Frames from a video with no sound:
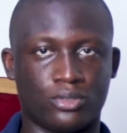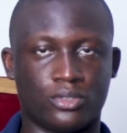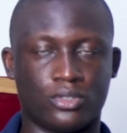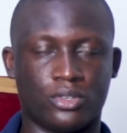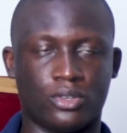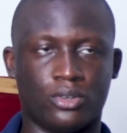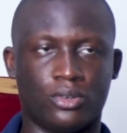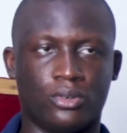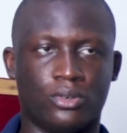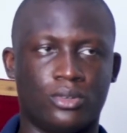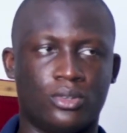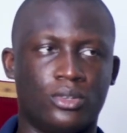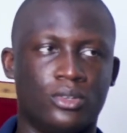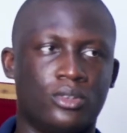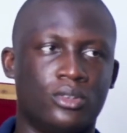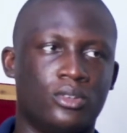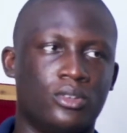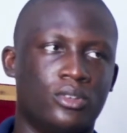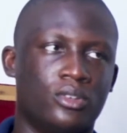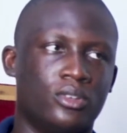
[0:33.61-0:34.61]
So
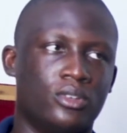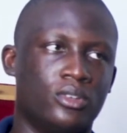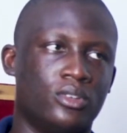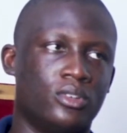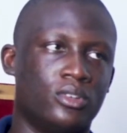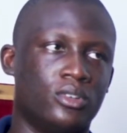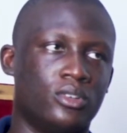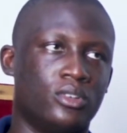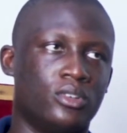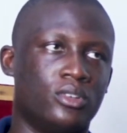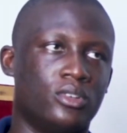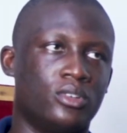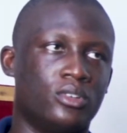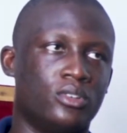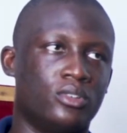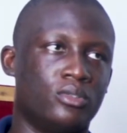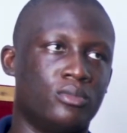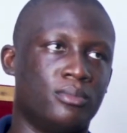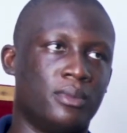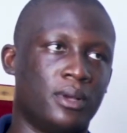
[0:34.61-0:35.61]

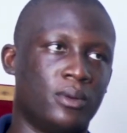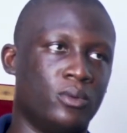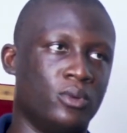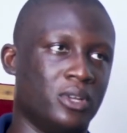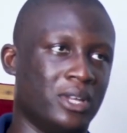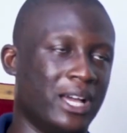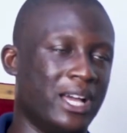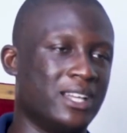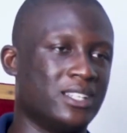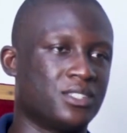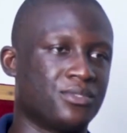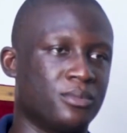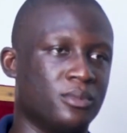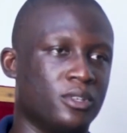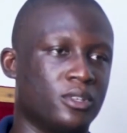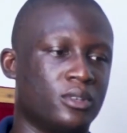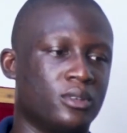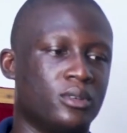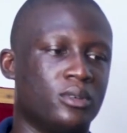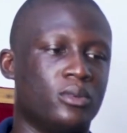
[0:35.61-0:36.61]
you might want to ask
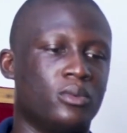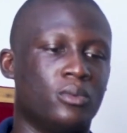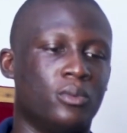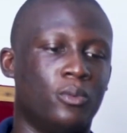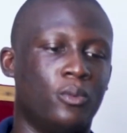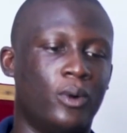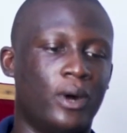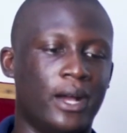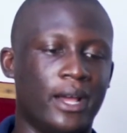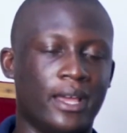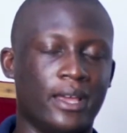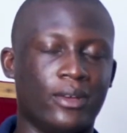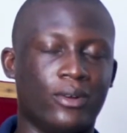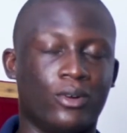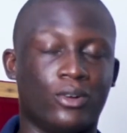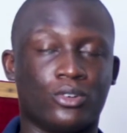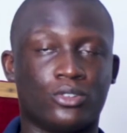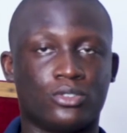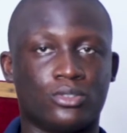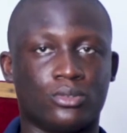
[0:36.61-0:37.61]
me, why
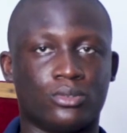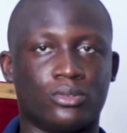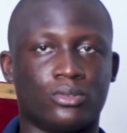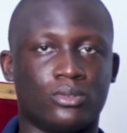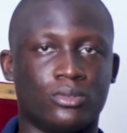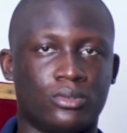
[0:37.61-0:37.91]
auction?